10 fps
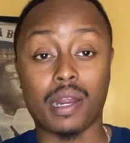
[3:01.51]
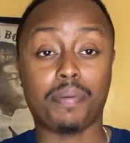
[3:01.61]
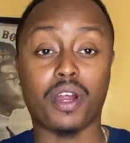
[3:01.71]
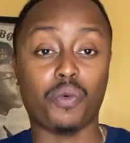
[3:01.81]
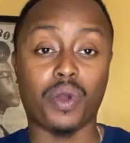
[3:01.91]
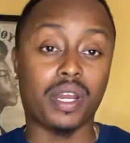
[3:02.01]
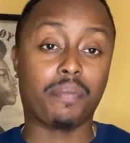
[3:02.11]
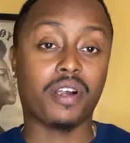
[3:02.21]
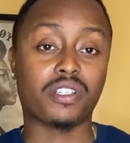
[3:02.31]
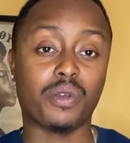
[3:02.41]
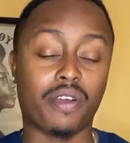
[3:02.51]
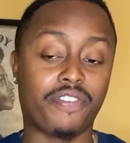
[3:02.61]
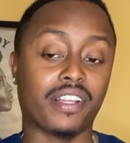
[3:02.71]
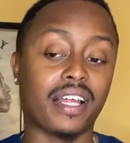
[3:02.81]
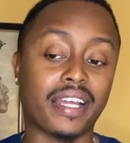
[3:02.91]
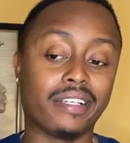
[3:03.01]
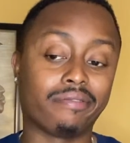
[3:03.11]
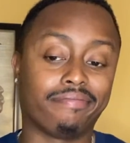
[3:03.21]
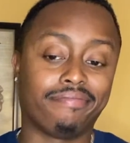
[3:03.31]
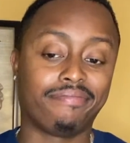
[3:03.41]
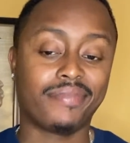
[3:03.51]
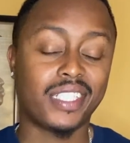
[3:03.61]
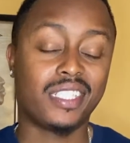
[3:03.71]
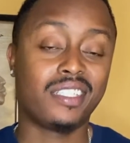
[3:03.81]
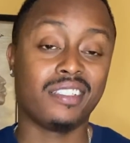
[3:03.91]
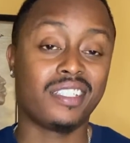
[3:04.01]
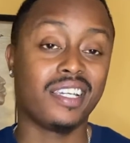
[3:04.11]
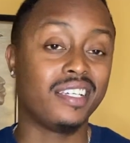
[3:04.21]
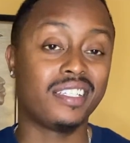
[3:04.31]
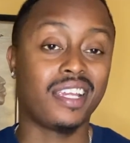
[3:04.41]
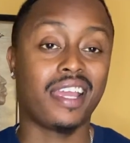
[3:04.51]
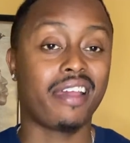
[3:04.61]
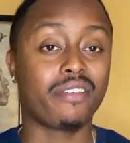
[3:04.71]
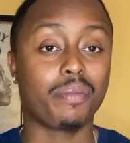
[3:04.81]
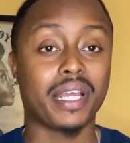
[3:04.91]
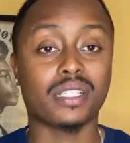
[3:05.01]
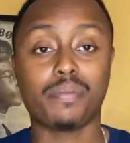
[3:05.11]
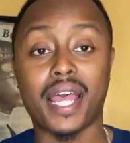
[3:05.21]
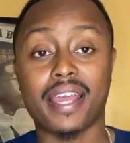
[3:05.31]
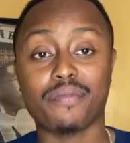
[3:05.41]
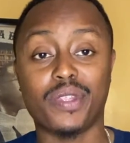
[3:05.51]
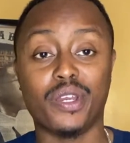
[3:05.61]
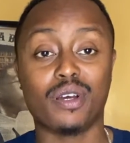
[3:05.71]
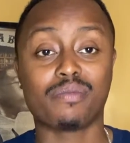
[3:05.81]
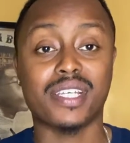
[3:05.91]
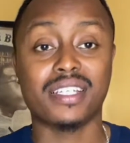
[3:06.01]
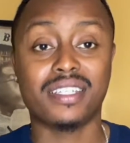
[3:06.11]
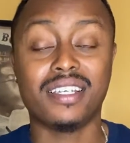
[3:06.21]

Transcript: Part 1. In Part 2, I felt like she ain't have her man's back. You know what I'm saying?